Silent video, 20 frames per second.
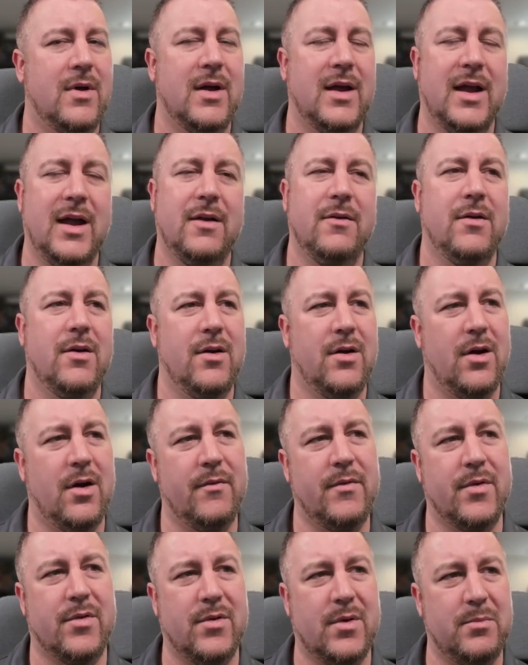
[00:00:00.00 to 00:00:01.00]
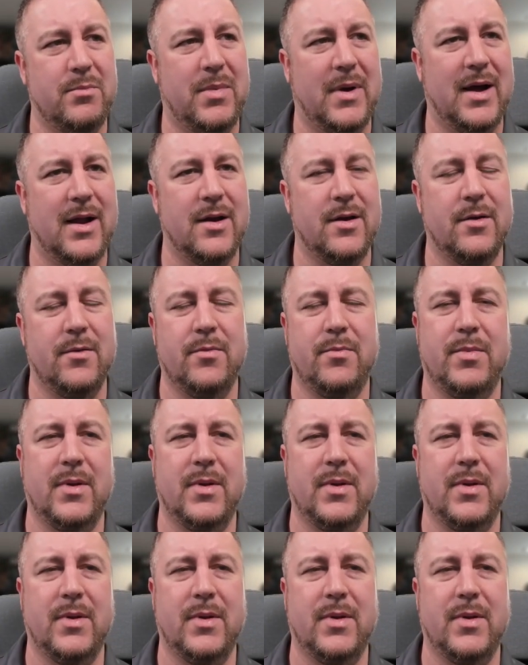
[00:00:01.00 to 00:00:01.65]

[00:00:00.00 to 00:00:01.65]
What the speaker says: Hera obviously banned